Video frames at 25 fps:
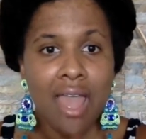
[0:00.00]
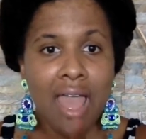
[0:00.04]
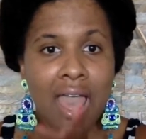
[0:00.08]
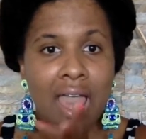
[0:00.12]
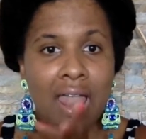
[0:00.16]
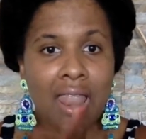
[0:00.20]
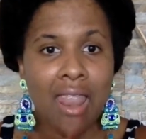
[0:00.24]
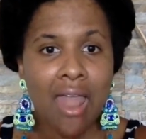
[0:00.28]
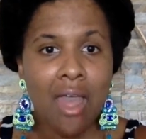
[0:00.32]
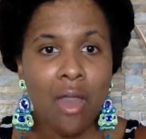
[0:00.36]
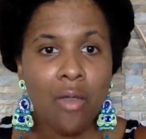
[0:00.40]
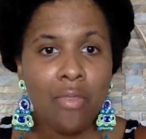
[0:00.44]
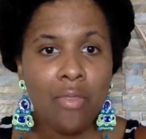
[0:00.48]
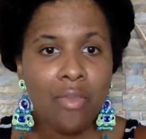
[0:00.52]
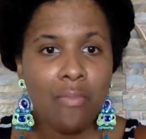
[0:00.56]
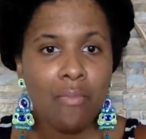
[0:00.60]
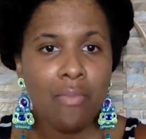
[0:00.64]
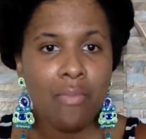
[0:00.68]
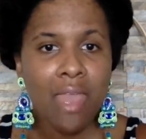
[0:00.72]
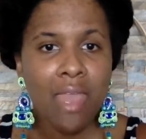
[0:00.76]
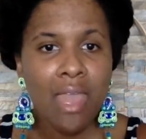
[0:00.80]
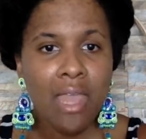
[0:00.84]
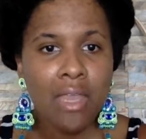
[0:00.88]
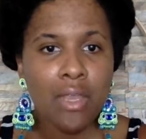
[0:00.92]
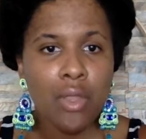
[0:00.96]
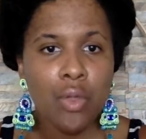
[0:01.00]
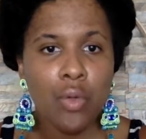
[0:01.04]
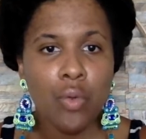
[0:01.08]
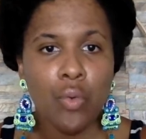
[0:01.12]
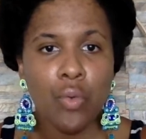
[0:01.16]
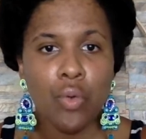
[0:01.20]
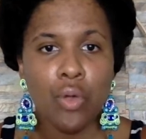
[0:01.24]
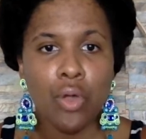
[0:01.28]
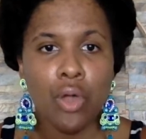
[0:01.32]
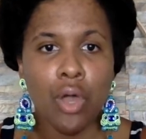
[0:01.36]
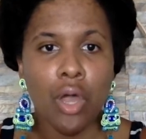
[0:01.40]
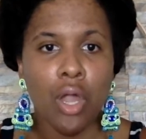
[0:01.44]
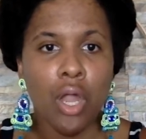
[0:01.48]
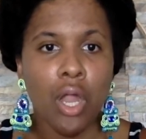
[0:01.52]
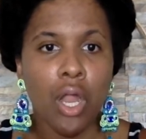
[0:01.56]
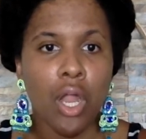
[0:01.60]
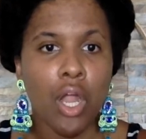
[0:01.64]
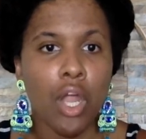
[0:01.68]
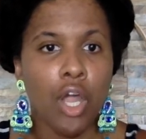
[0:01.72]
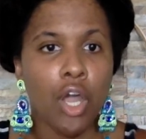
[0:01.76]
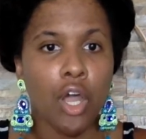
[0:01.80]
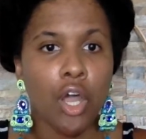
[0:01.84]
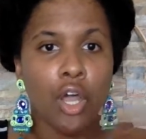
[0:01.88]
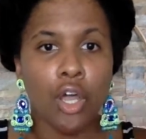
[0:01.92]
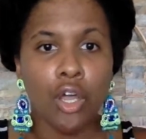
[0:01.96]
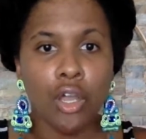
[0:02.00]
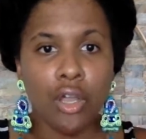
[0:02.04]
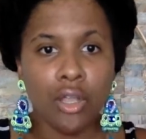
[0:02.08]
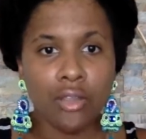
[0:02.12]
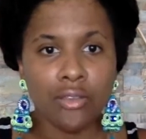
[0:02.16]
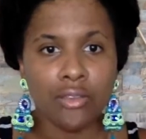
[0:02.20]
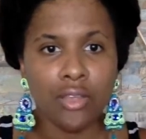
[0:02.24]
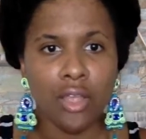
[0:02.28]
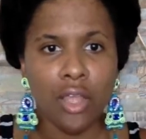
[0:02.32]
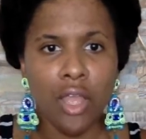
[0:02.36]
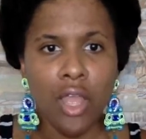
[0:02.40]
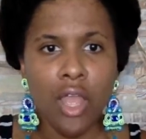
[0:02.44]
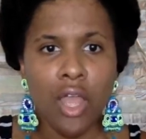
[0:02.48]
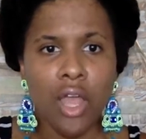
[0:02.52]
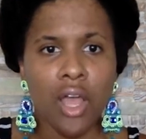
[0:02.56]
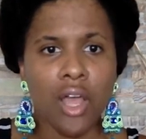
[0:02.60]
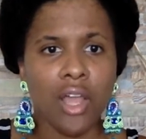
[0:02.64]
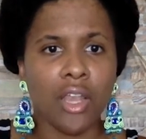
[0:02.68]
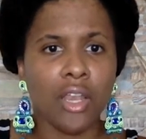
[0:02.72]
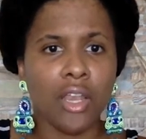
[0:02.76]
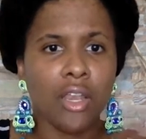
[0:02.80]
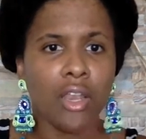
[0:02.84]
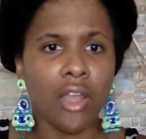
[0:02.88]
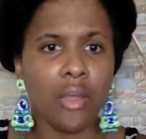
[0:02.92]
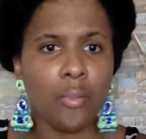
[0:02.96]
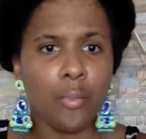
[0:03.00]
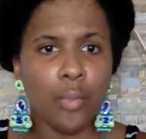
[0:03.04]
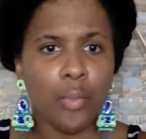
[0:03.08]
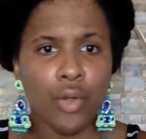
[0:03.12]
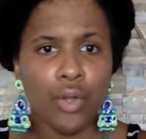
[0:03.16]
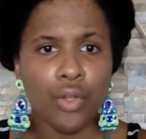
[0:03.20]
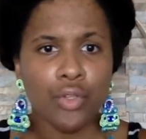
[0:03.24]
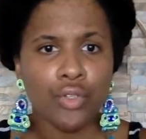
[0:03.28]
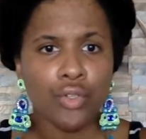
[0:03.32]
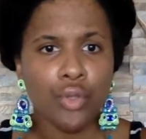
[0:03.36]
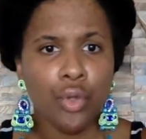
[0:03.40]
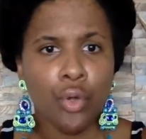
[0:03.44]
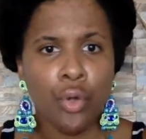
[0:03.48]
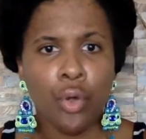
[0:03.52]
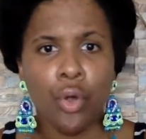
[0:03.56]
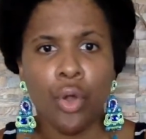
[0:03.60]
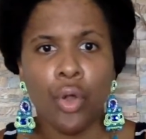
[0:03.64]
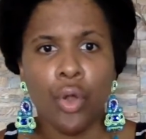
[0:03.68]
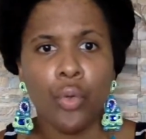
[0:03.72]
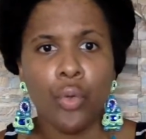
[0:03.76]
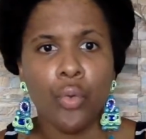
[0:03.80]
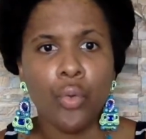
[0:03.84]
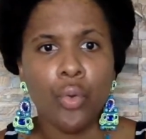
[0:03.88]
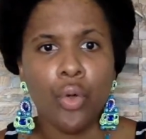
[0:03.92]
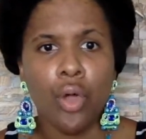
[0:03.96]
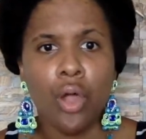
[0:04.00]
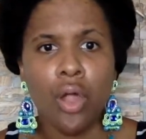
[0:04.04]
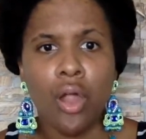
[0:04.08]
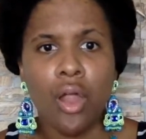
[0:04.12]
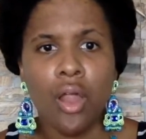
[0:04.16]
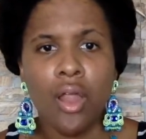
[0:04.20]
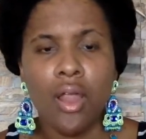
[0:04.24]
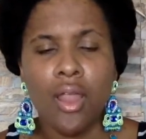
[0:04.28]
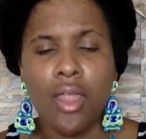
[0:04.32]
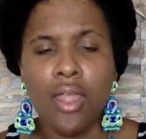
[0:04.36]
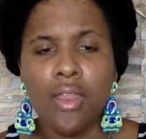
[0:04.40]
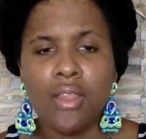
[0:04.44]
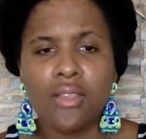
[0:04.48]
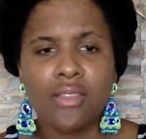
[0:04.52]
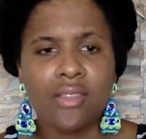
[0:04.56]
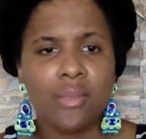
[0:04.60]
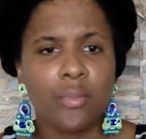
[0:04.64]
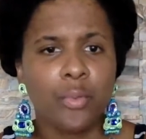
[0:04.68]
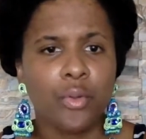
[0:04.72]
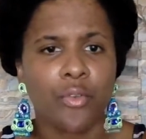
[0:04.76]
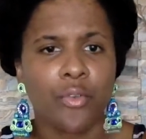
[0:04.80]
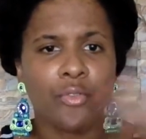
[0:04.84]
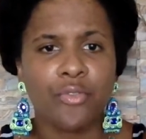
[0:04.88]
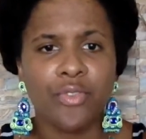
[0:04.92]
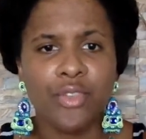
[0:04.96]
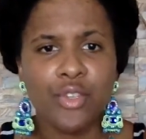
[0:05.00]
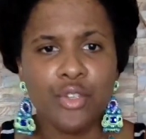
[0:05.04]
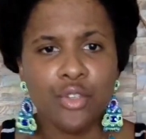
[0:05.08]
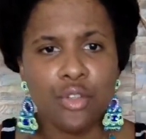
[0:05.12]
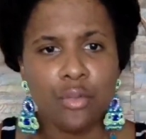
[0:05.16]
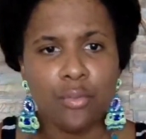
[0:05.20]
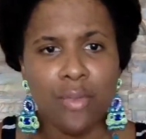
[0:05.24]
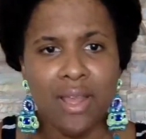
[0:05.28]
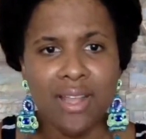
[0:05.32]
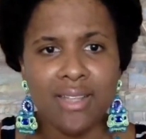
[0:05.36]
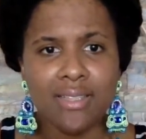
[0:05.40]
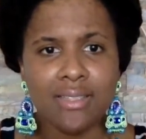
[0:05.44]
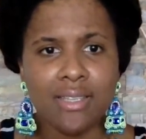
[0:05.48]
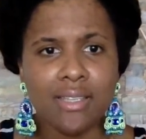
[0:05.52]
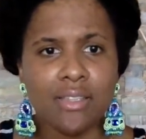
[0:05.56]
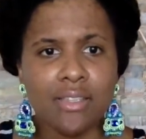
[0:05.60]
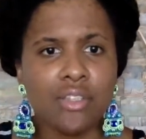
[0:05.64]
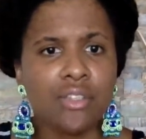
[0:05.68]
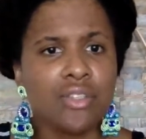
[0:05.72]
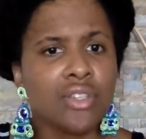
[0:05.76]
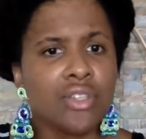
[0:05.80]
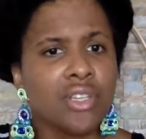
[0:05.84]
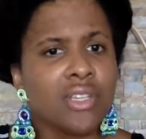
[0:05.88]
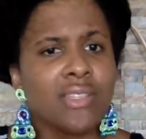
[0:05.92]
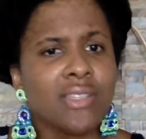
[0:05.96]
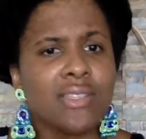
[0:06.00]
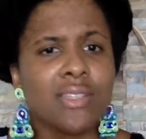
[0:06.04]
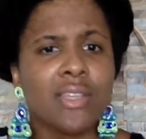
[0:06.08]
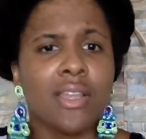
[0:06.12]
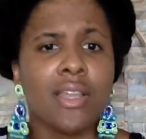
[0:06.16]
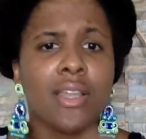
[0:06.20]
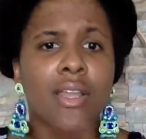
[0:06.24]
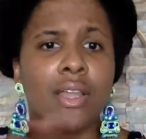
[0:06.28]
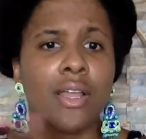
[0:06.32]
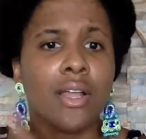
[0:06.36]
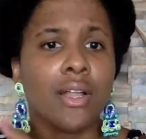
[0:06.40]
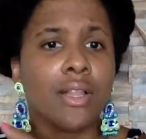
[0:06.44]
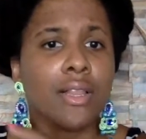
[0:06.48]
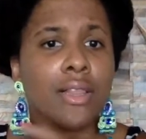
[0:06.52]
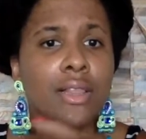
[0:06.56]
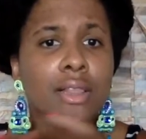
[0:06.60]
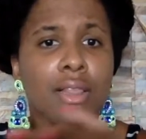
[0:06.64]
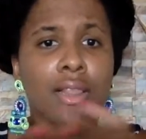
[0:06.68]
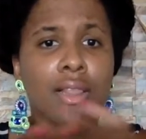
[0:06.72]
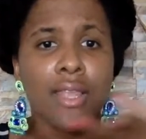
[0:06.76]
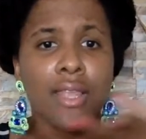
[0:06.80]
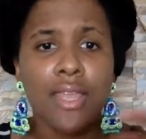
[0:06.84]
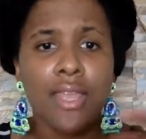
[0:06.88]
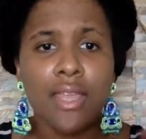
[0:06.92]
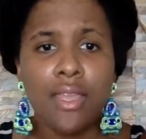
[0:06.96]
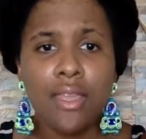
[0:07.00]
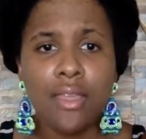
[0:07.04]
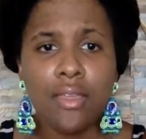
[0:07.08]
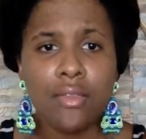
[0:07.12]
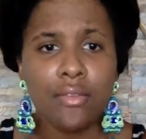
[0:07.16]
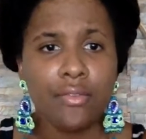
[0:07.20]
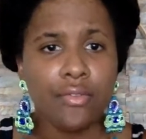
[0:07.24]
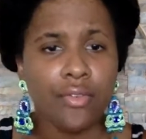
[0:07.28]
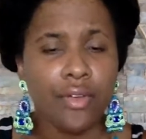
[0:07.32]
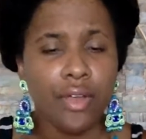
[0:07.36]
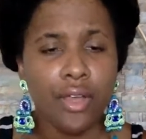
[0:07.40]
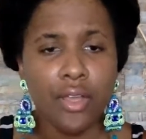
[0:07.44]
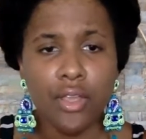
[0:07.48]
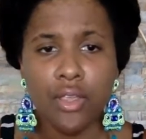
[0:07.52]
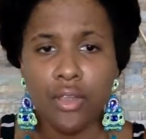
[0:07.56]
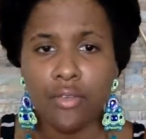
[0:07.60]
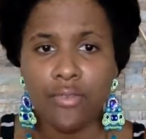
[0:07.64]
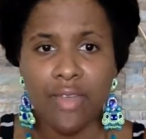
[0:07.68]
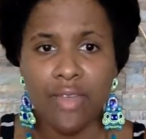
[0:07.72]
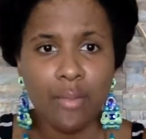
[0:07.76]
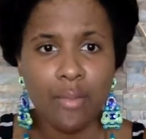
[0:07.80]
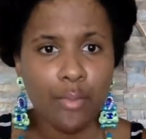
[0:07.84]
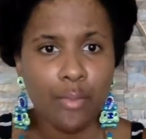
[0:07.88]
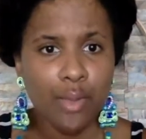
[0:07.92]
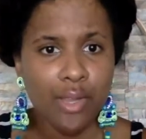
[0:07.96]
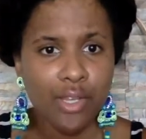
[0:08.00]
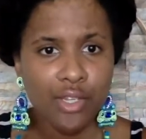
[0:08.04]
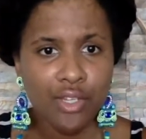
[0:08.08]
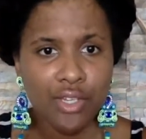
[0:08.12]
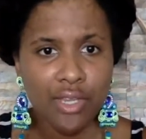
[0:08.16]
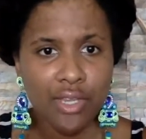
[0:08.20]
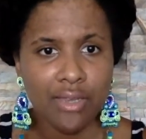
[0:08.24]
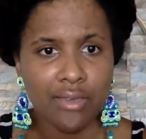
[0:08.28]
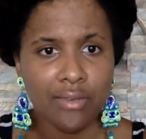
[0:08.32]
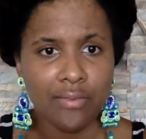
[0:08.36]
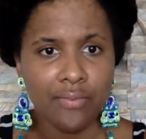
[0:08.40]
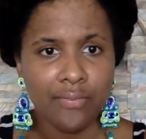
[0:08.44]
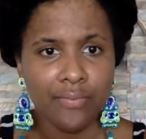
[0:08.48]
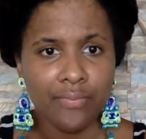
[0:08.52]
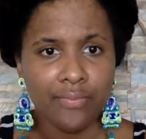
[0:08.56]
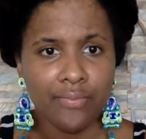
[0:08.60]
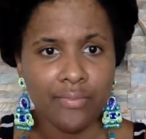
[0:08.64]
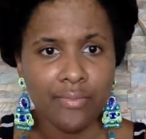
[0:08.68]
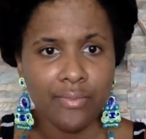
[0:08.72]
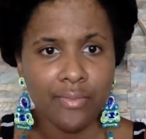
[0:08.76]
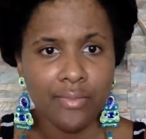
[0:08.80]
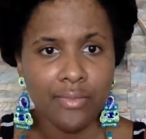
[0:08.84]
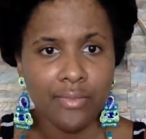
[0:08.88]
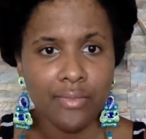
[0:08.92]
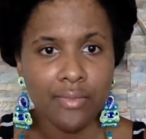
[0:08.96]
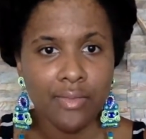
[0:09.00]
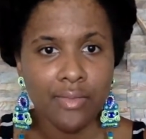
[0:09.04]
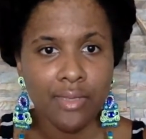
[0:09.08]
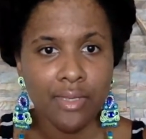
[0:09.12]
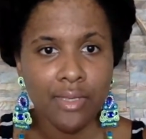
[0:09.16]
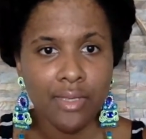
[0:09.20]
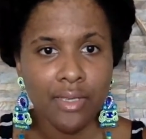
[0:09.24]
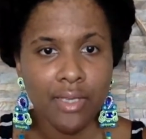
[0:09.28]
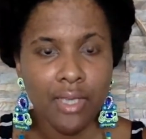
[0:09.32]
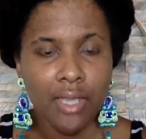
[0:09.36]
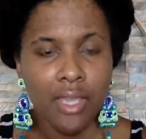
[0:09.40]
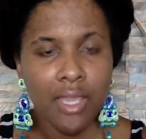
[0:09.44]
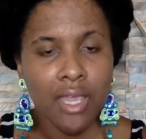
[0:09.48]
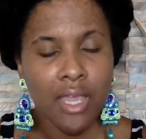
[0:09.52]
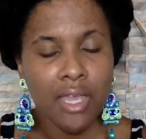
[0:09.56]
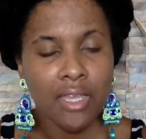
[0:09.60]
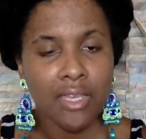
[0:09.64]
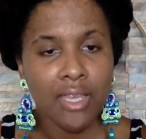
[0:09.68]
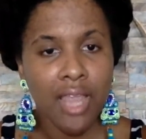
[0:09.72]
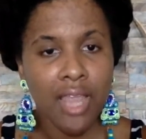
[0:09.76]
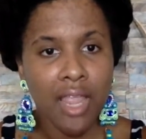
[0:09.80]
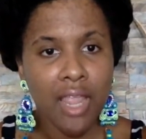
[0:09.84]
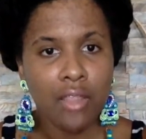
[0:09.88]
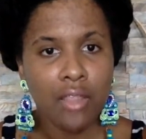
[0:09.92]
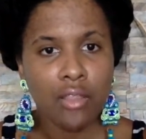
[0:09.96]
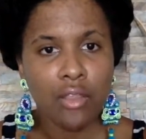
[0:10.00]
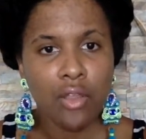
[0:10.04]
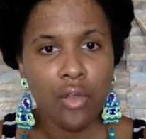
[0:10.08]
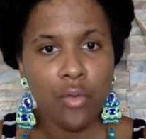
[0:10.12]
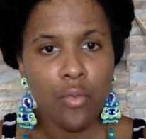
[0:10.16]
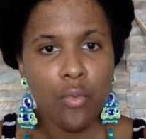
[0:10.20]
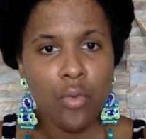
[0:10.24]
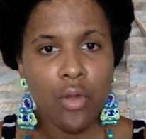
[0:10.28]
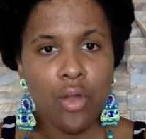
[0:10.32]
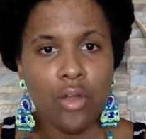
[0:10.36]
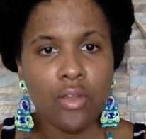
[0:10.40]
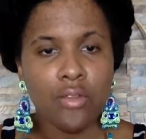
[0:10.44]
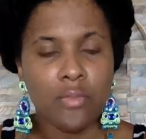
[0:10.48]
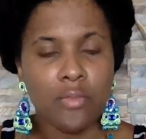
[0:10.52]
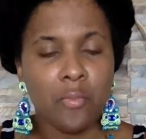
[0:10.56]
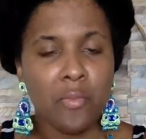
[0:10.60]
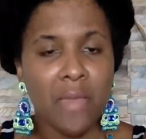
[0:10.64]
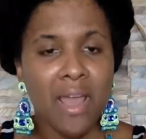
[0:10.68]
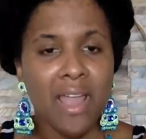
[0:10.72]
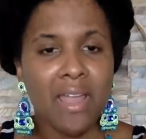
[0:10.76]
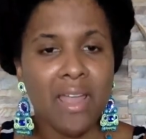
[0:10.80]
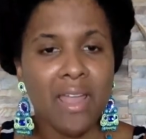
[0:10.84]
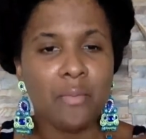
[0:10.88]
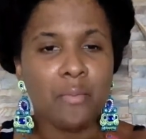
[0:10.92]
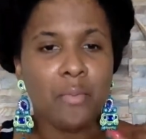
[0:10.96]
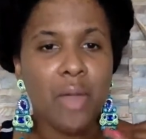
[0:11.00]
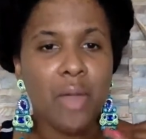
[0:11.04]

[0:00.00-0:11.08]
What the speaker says: Allow the men who are hooked on numbers or who are in a superficial mindset to just leave your vibration. Connect your work, mind,